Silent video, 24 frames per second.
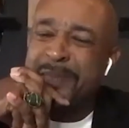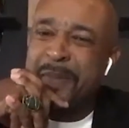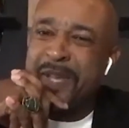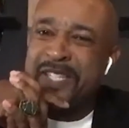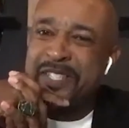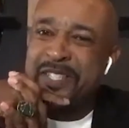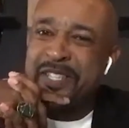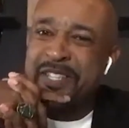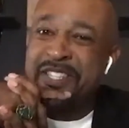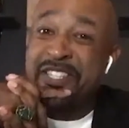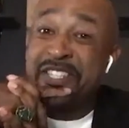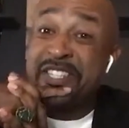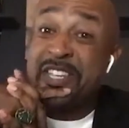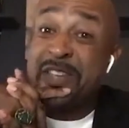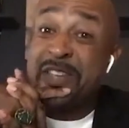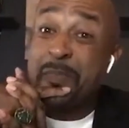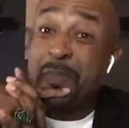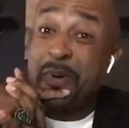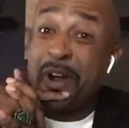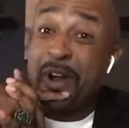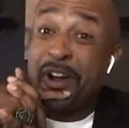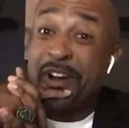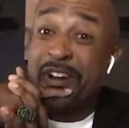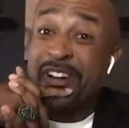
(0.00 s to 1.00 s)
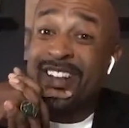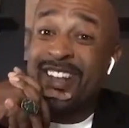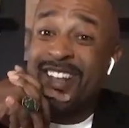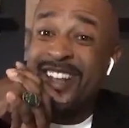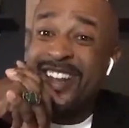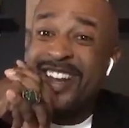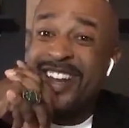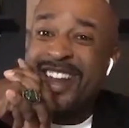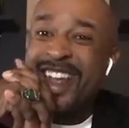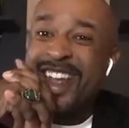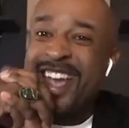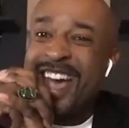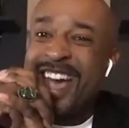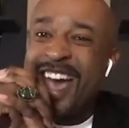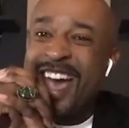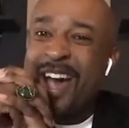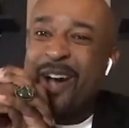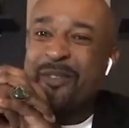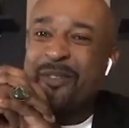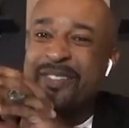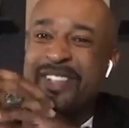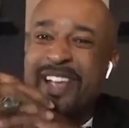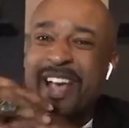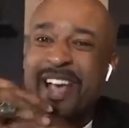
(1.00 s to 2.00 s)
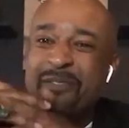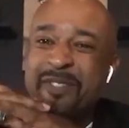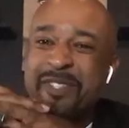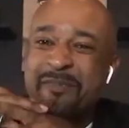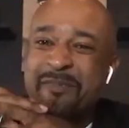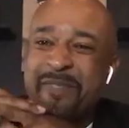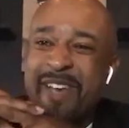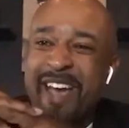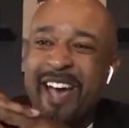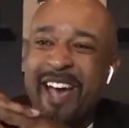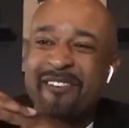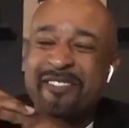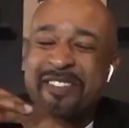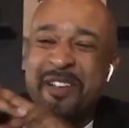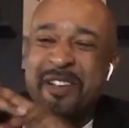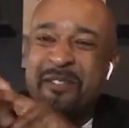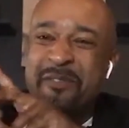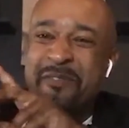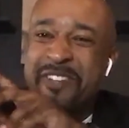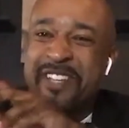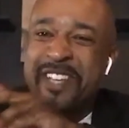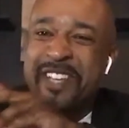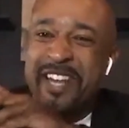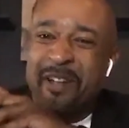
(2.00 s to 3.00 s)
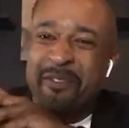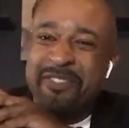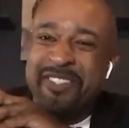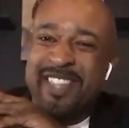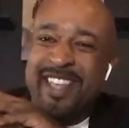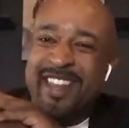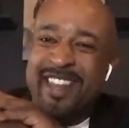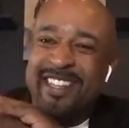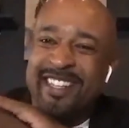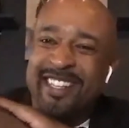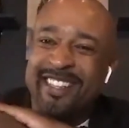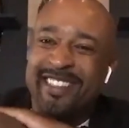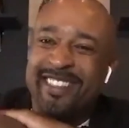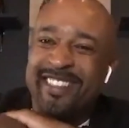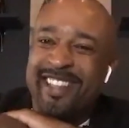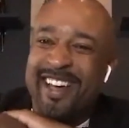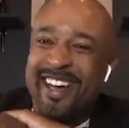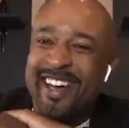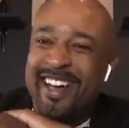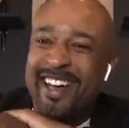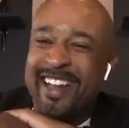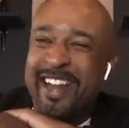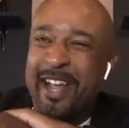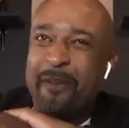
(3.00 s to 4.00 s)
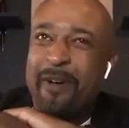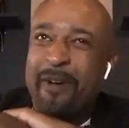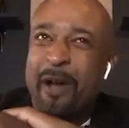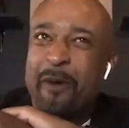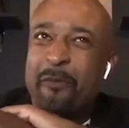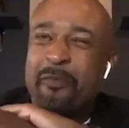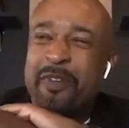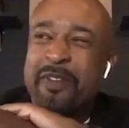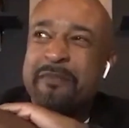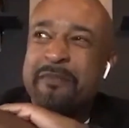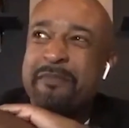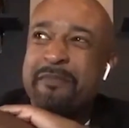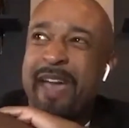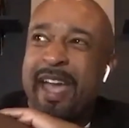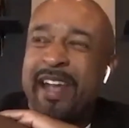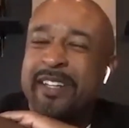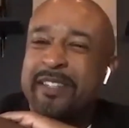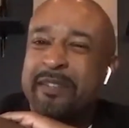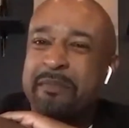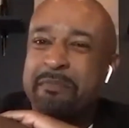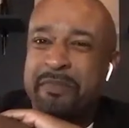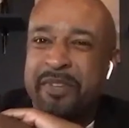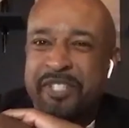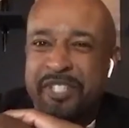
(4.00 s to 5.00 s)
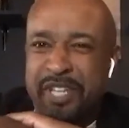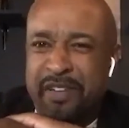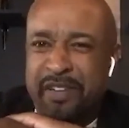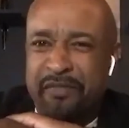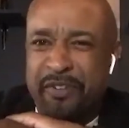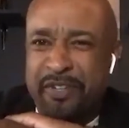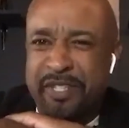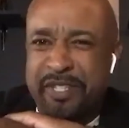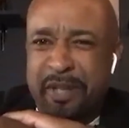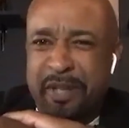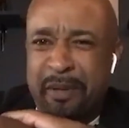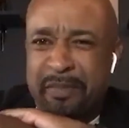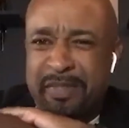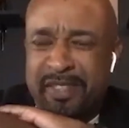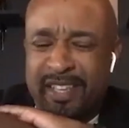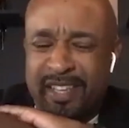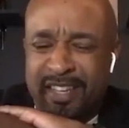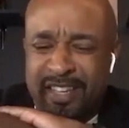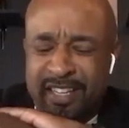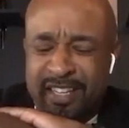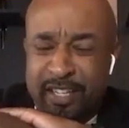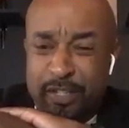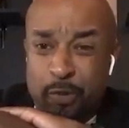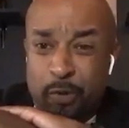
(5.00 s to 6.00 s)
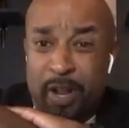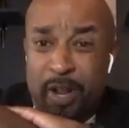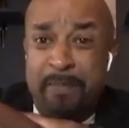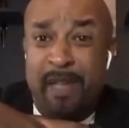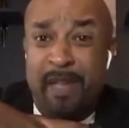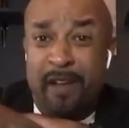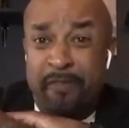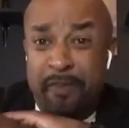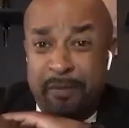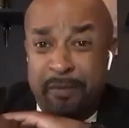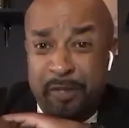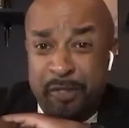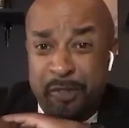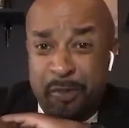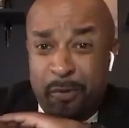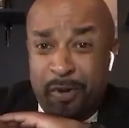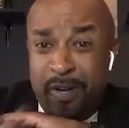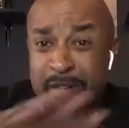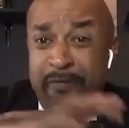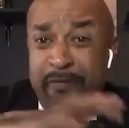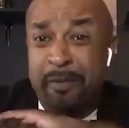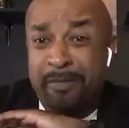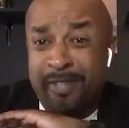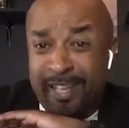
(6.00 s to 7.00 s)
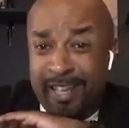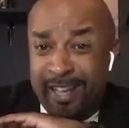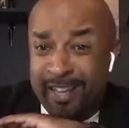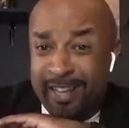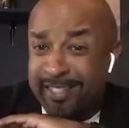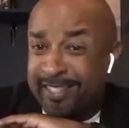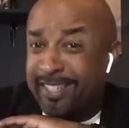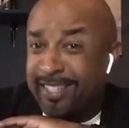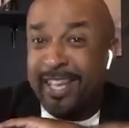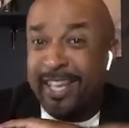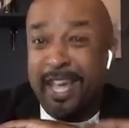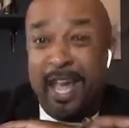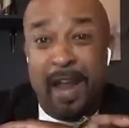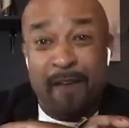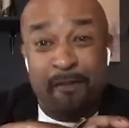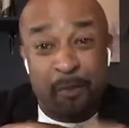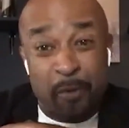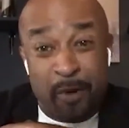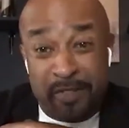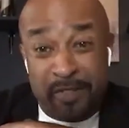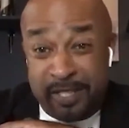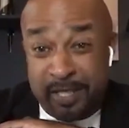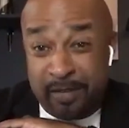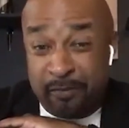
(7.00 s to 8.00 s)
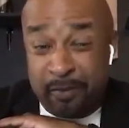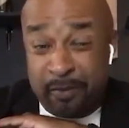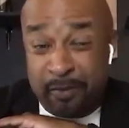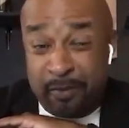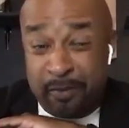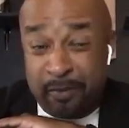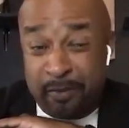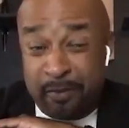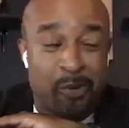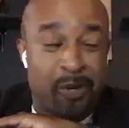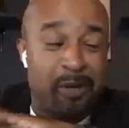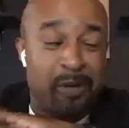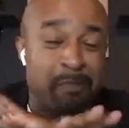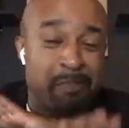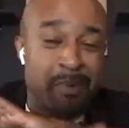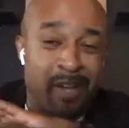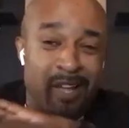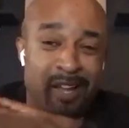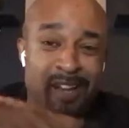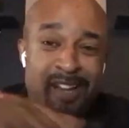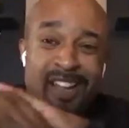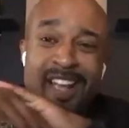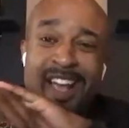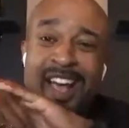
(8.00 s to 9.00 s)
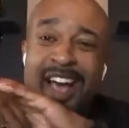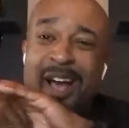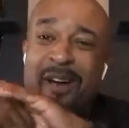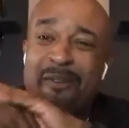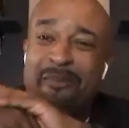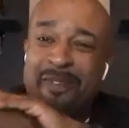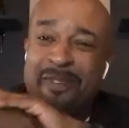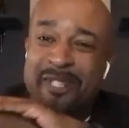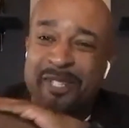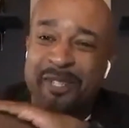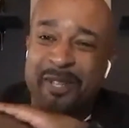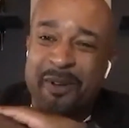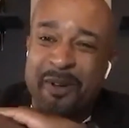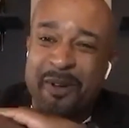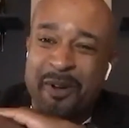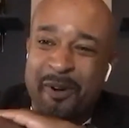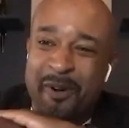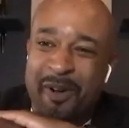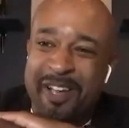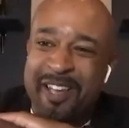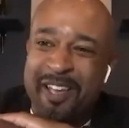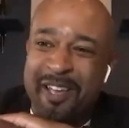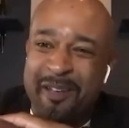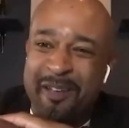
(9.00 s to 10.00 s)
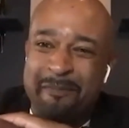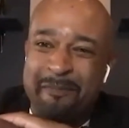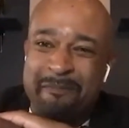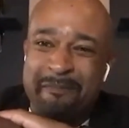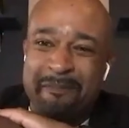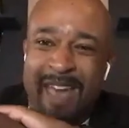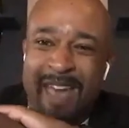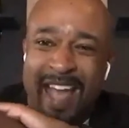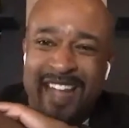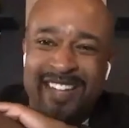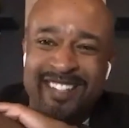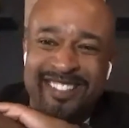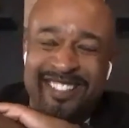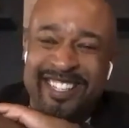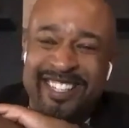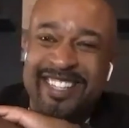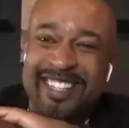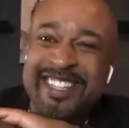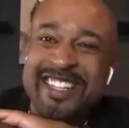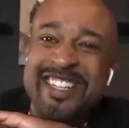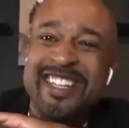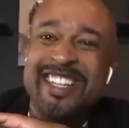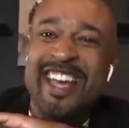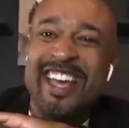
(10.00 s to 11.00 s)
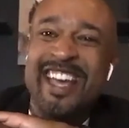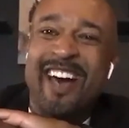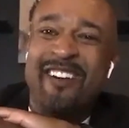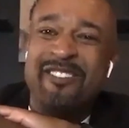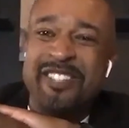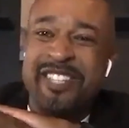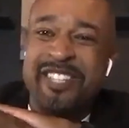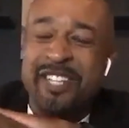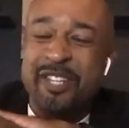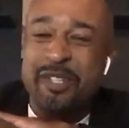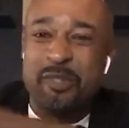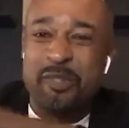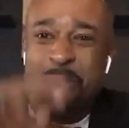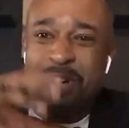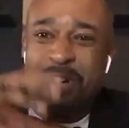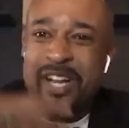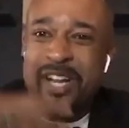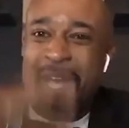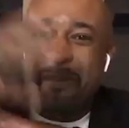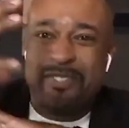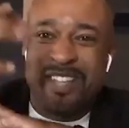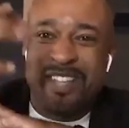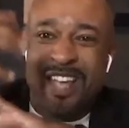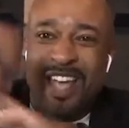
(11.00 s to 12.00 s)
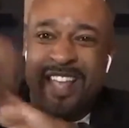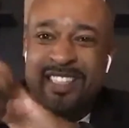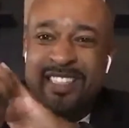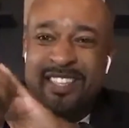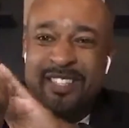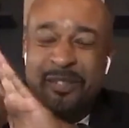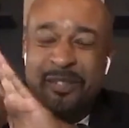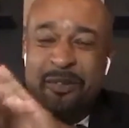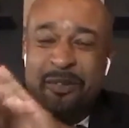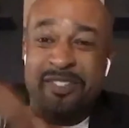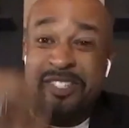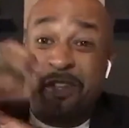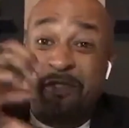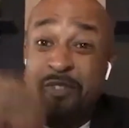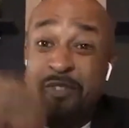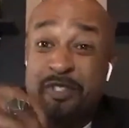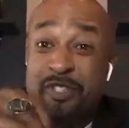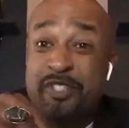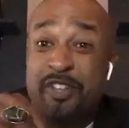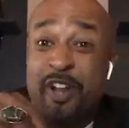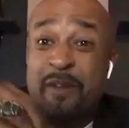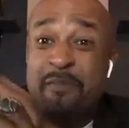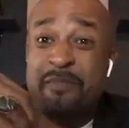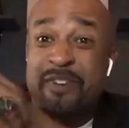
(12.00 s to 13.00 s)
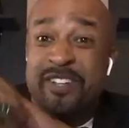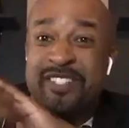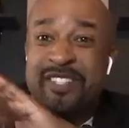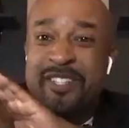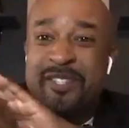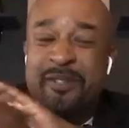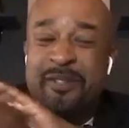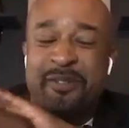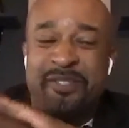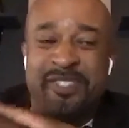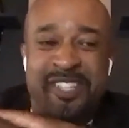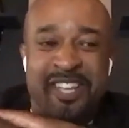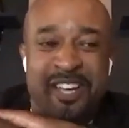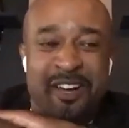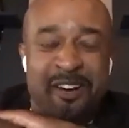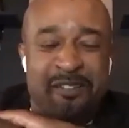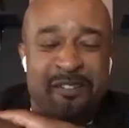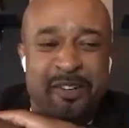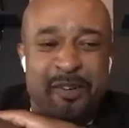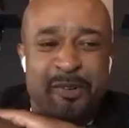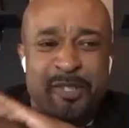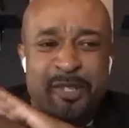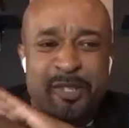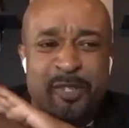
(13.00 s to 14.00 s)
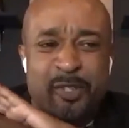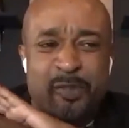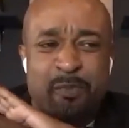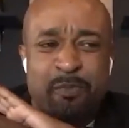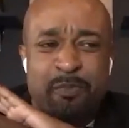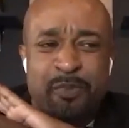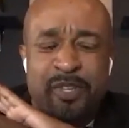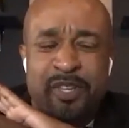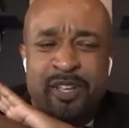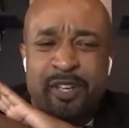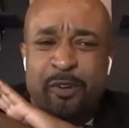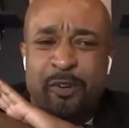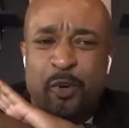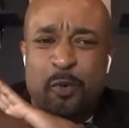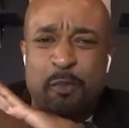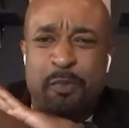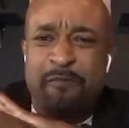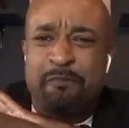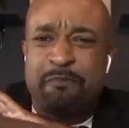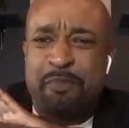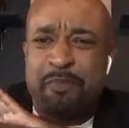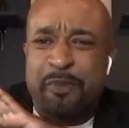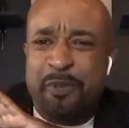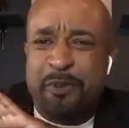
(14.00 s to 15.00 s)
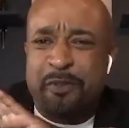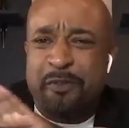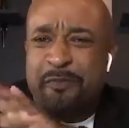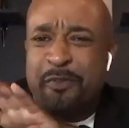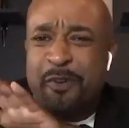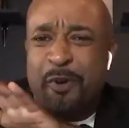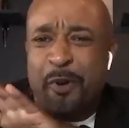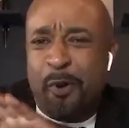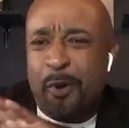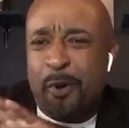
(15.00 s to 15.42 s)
especially the C part. I would never forget. I was standing in line. I went back to Michigan for something in Detroit. I'm not from Detroit. I'm from Lansing. Everyone thinks I'm from Detroit, but I was going back to. I was in Detroit. I was at this hotel. There's a Starbucks in this hotel, and there was this group of beautiful